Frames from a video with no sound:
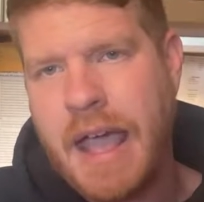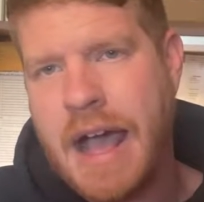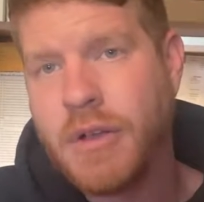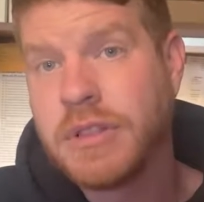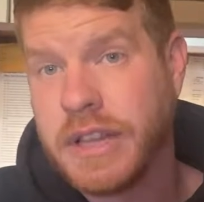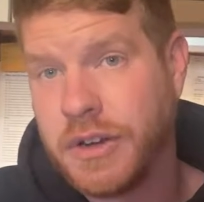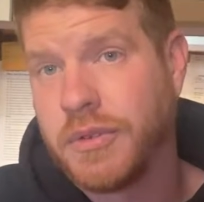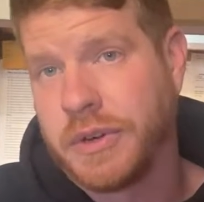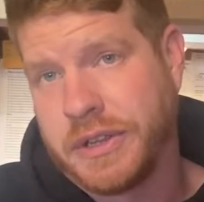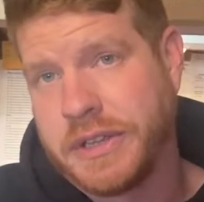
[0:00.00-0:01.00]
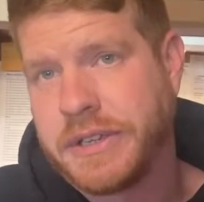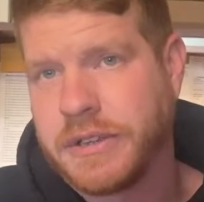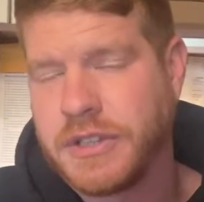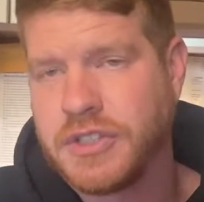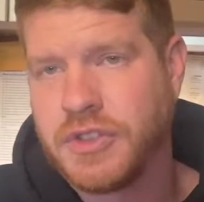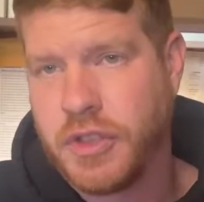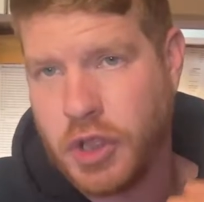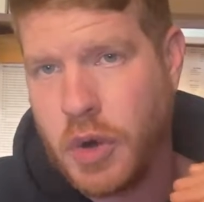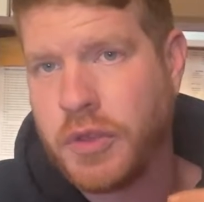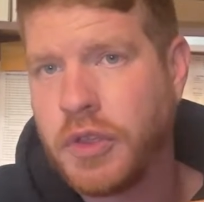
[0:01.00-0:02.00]
little really, because the
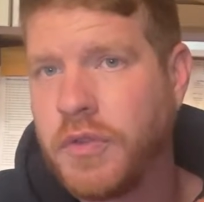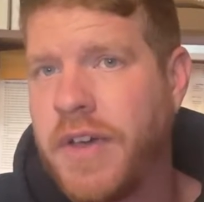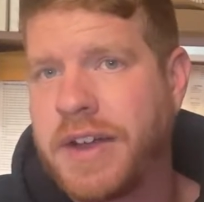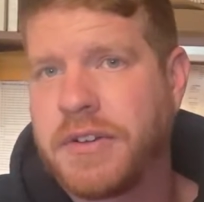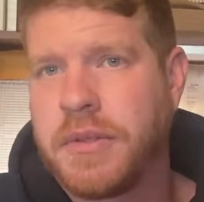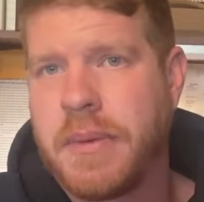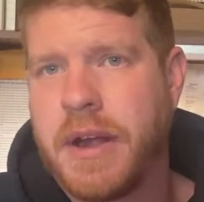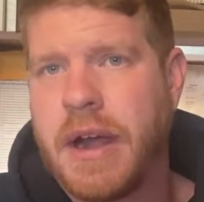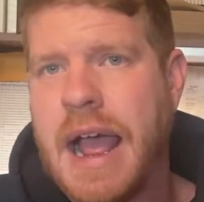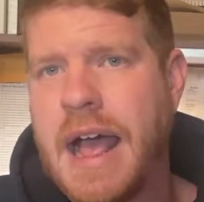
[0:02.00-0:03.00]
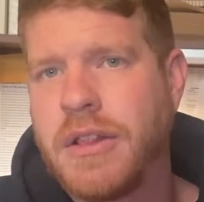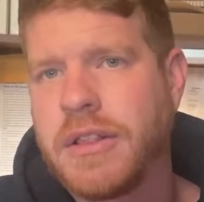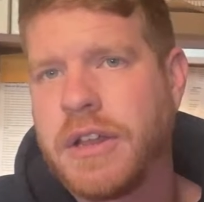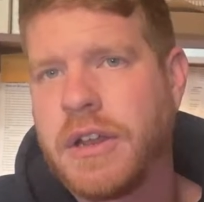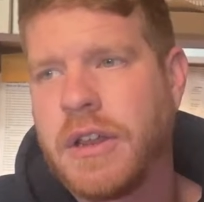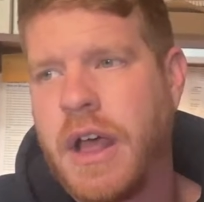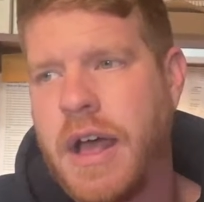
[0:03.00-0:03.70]
lower the U-factor the better, how little